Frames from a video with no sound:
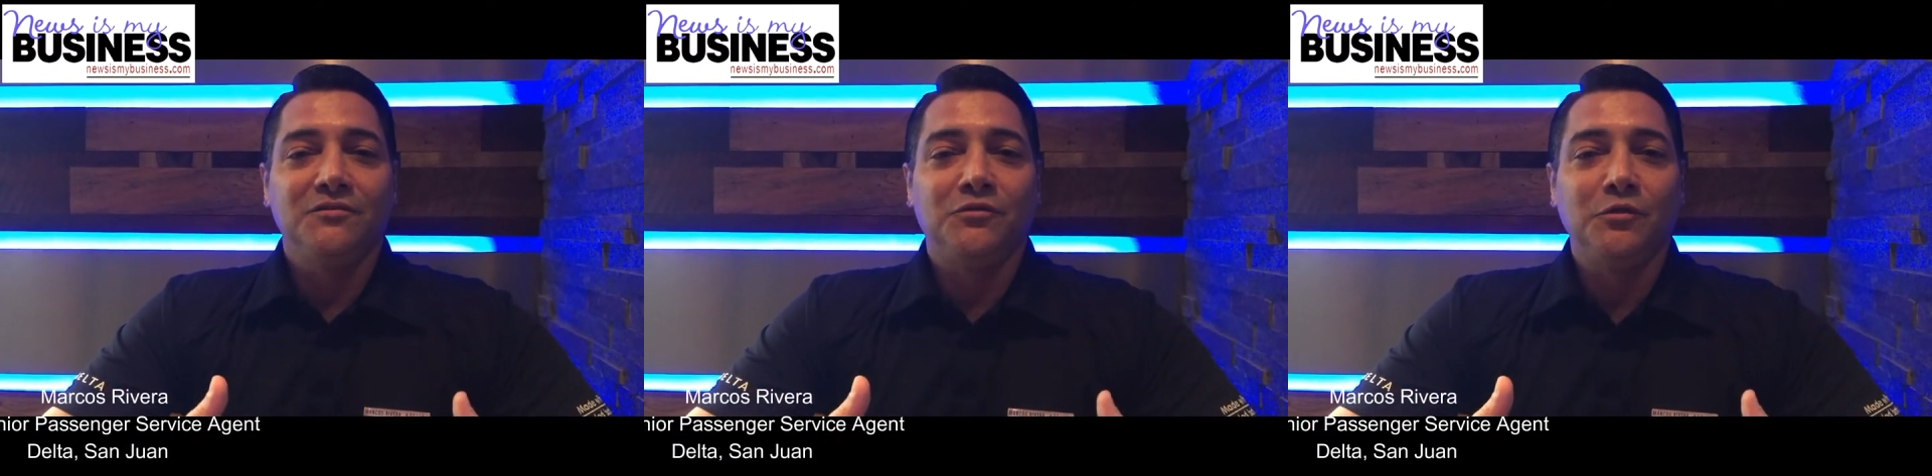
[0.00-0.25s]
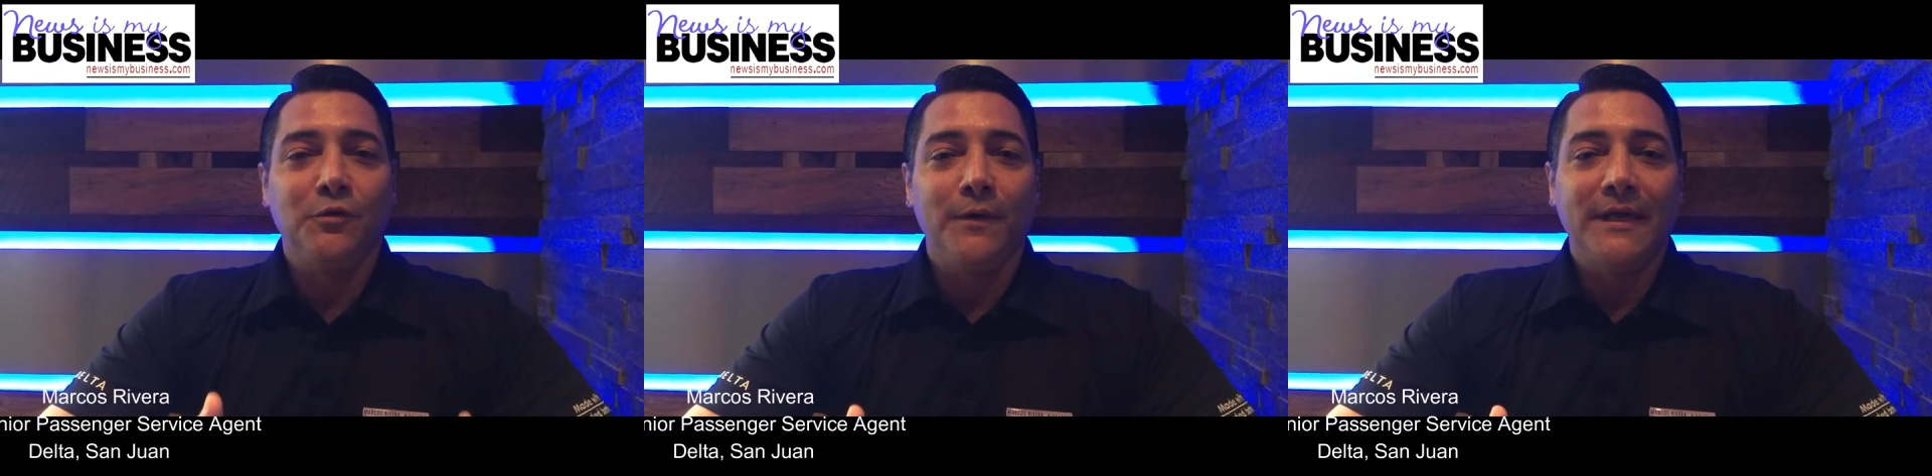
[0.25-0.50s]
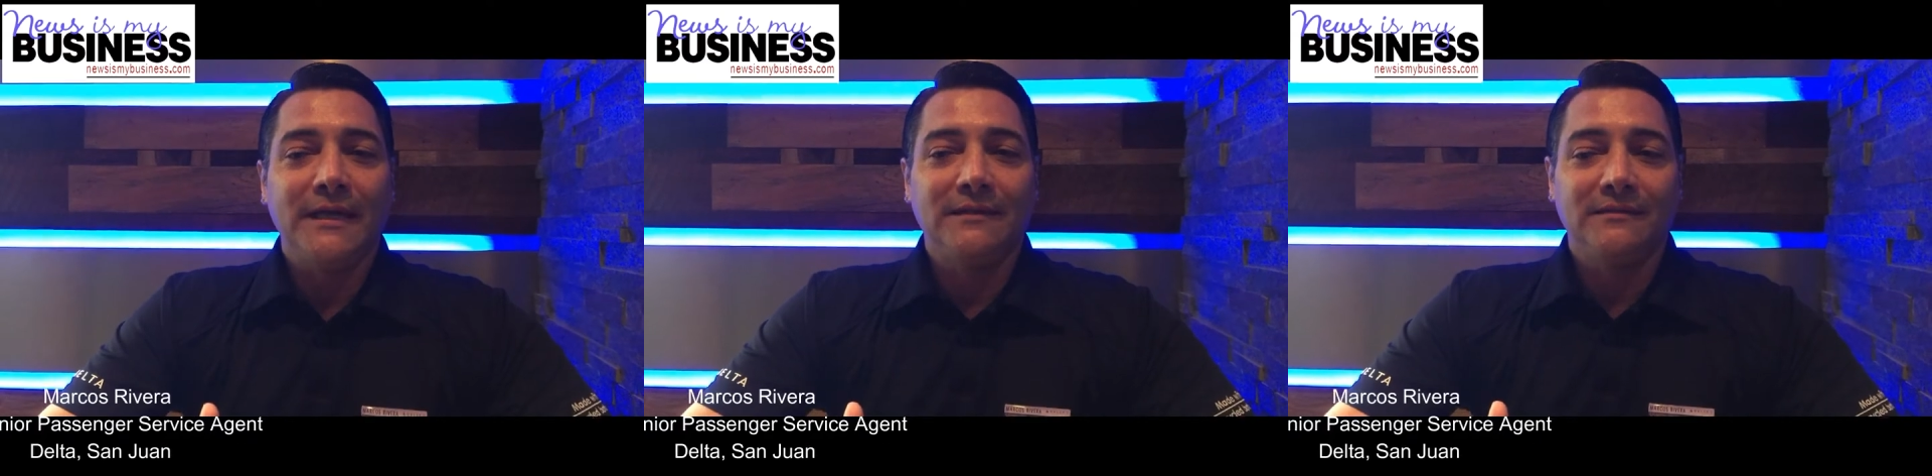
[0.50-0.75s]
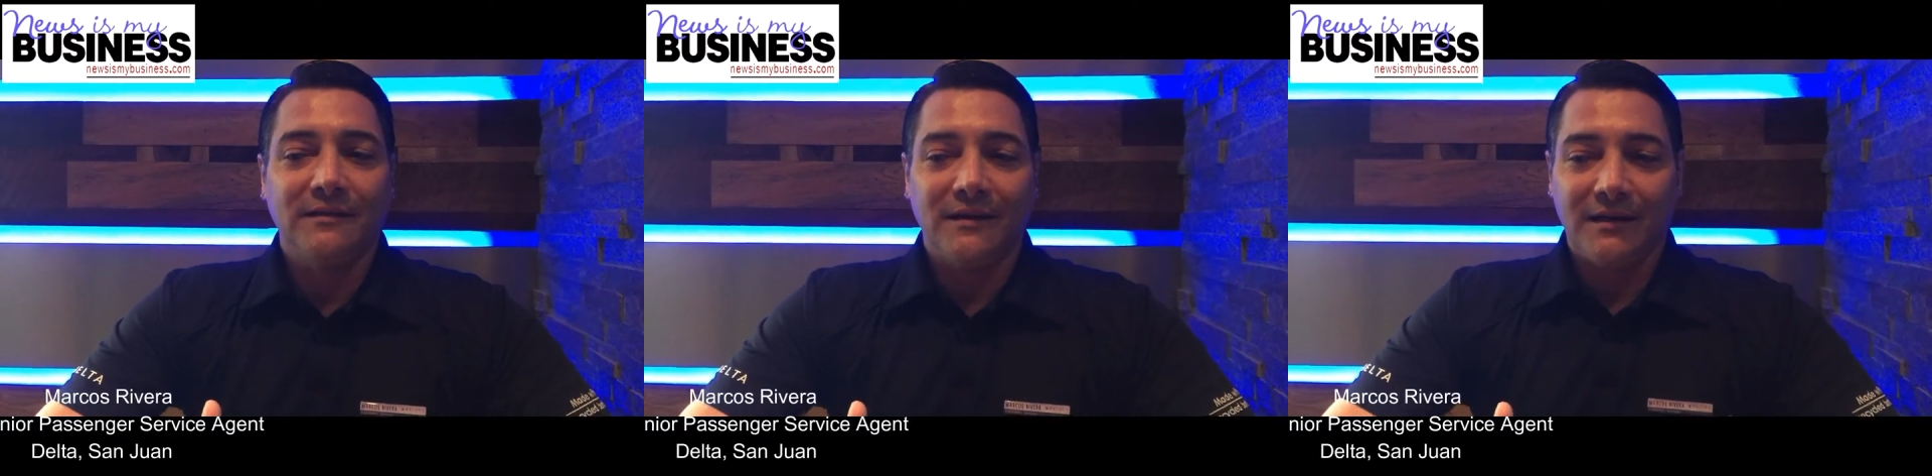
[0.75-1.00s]

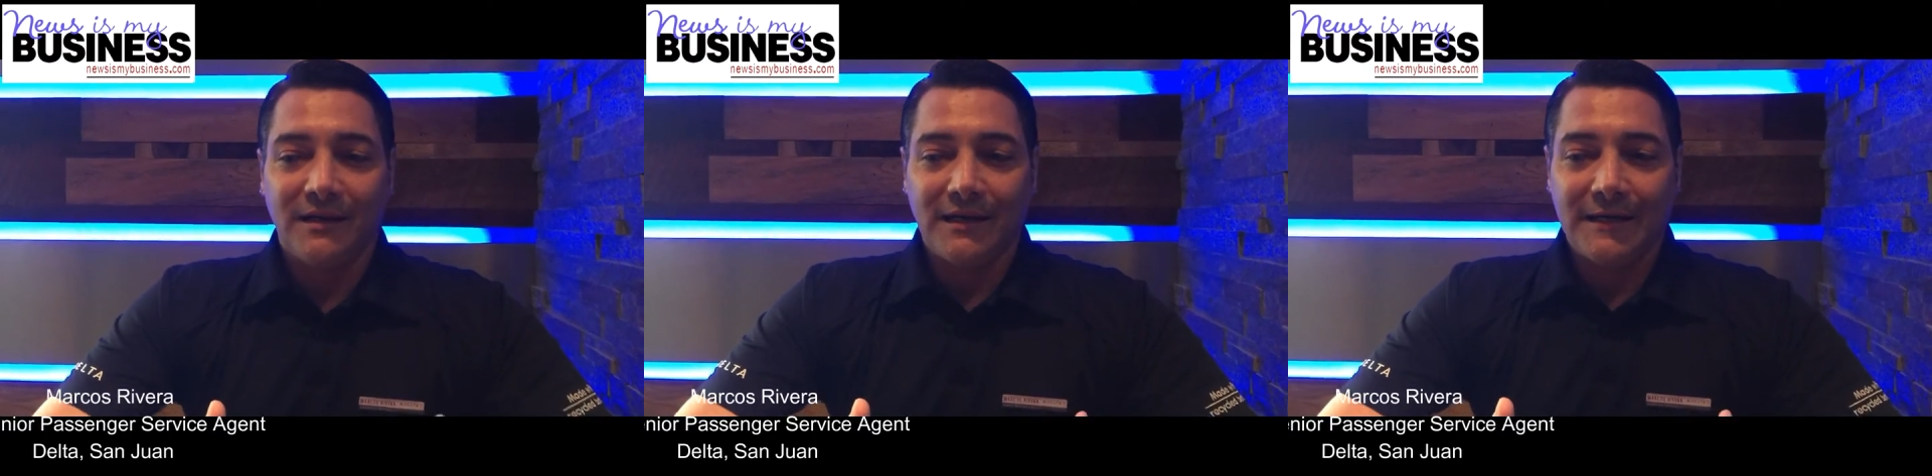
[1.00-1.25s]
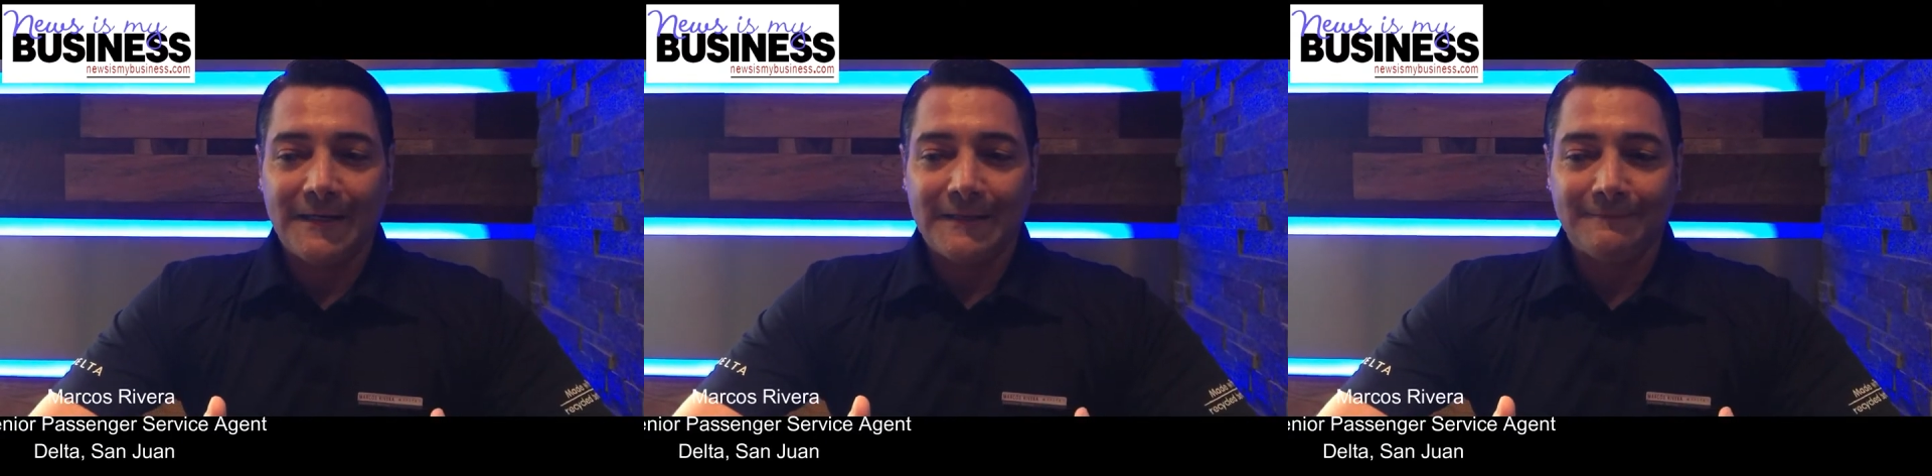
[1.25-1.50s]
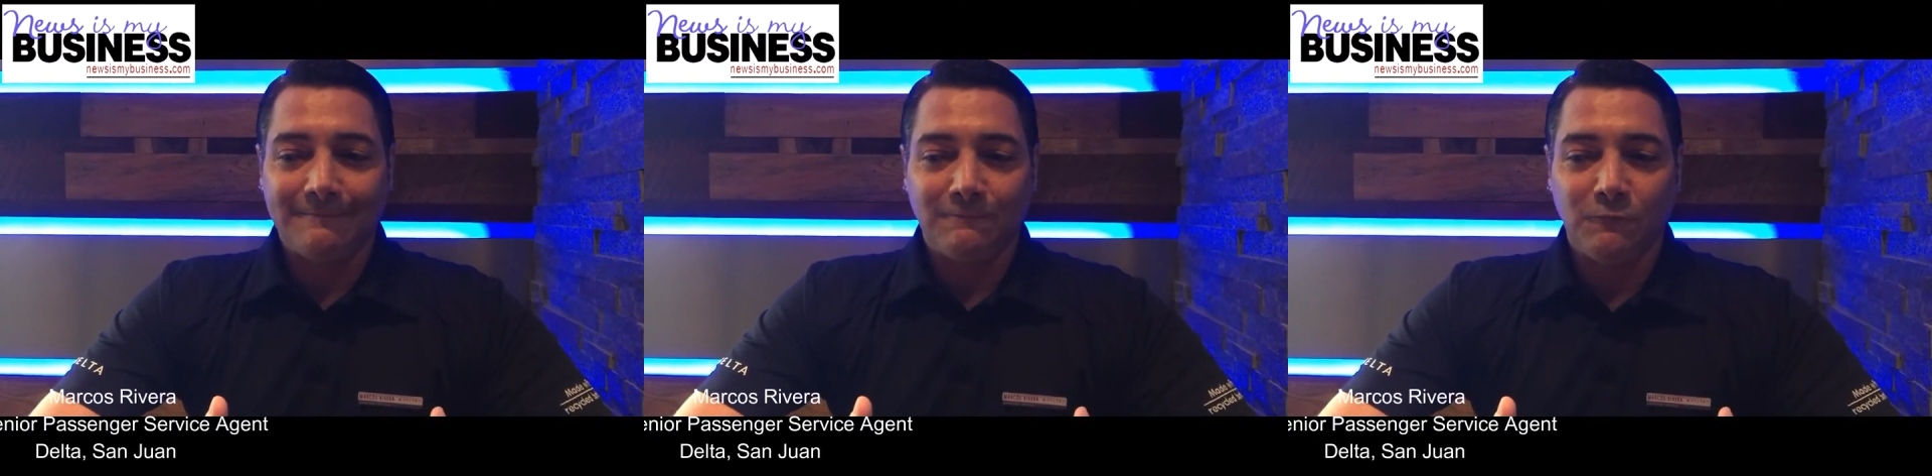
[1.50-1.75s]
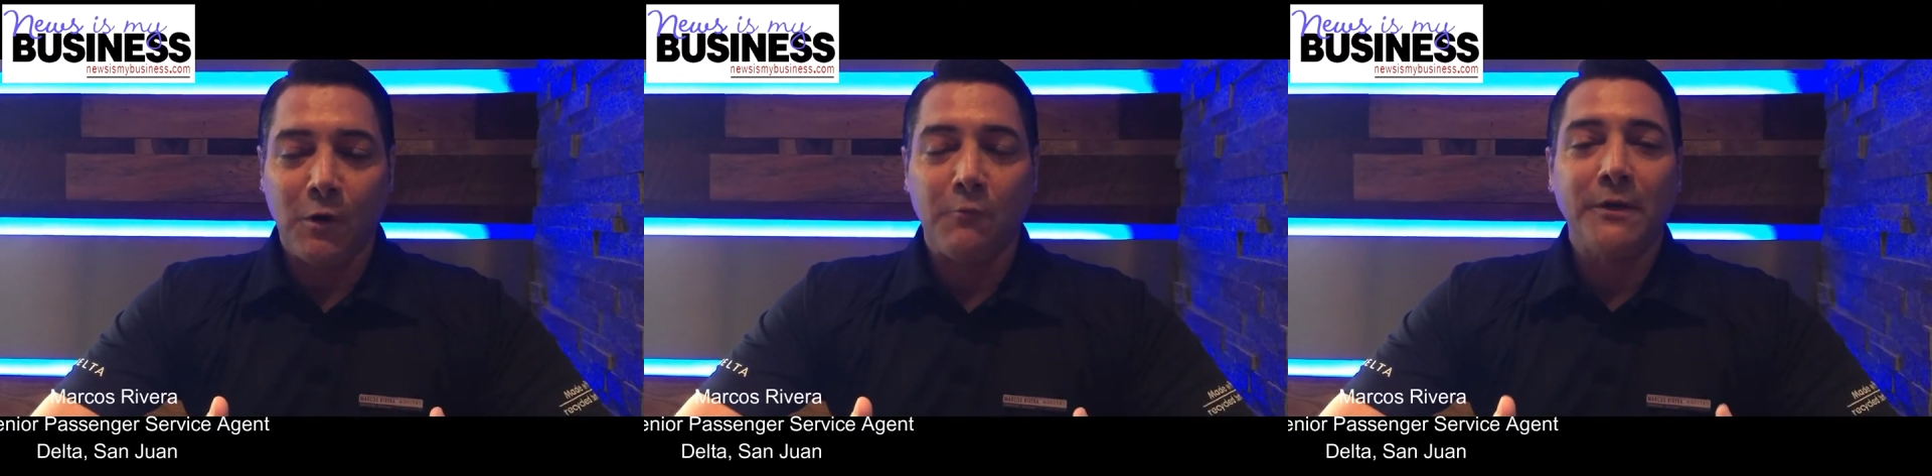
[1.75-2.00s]
doing what